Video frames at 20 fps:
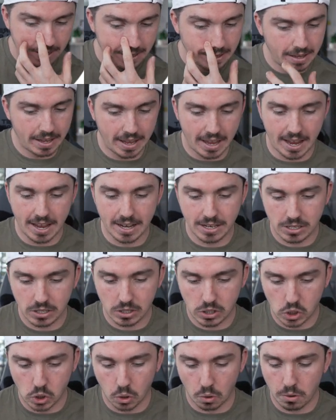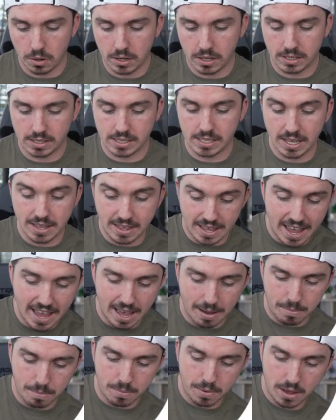and talk to
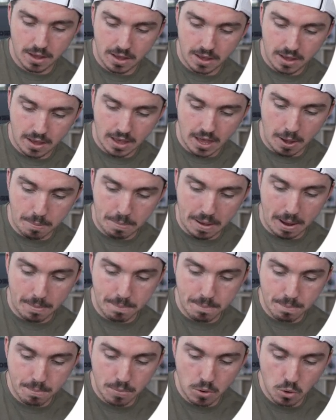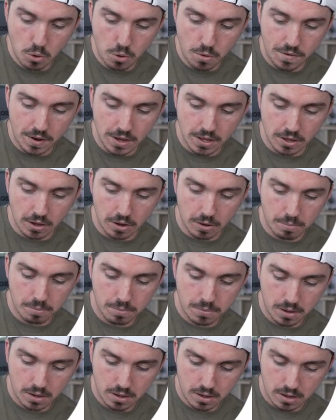them about moving
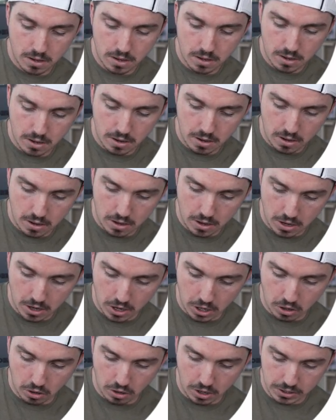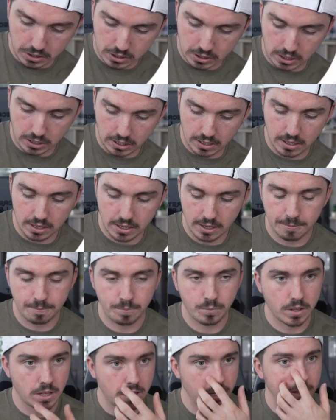them across to
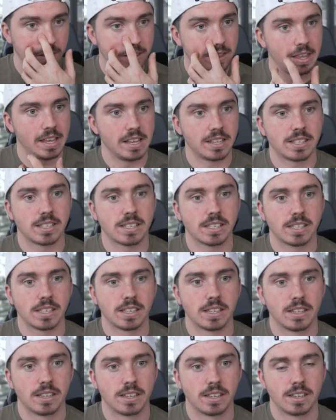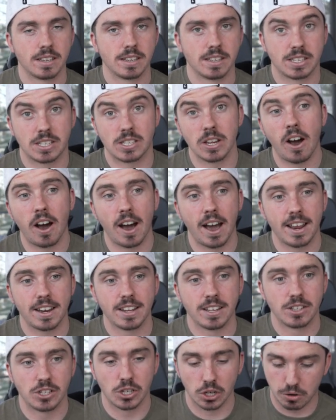this side
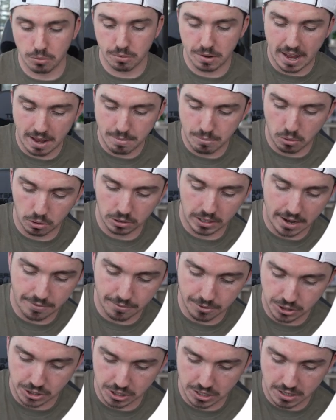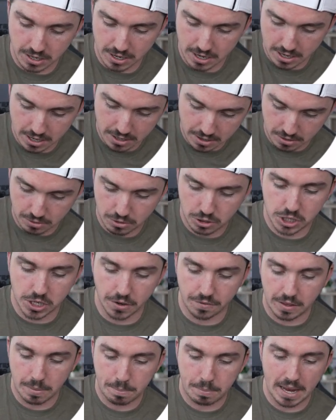to create more leverage and
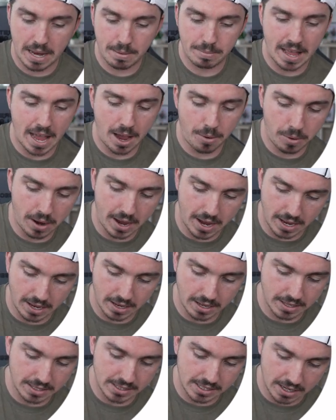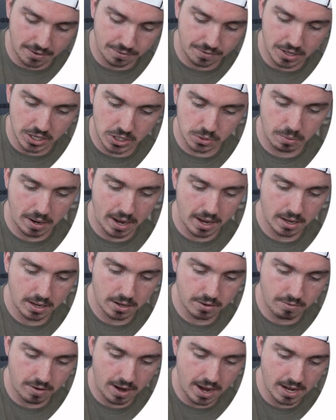shift the beam that way instead of this way,
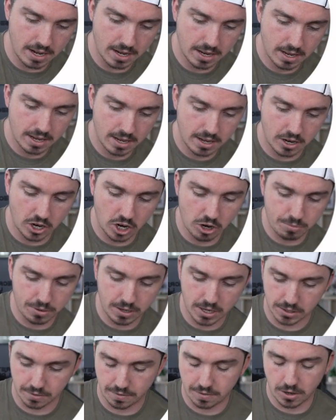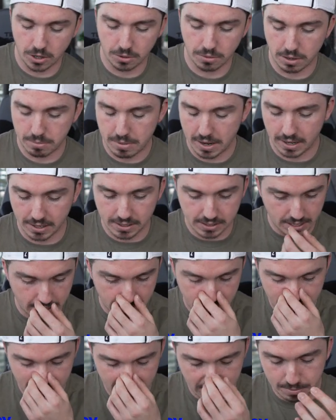right? I hope you guys are following and making
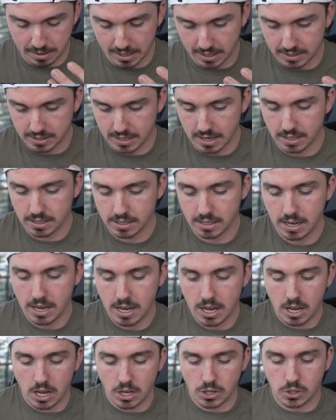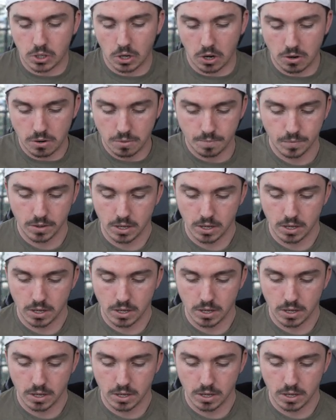sense. So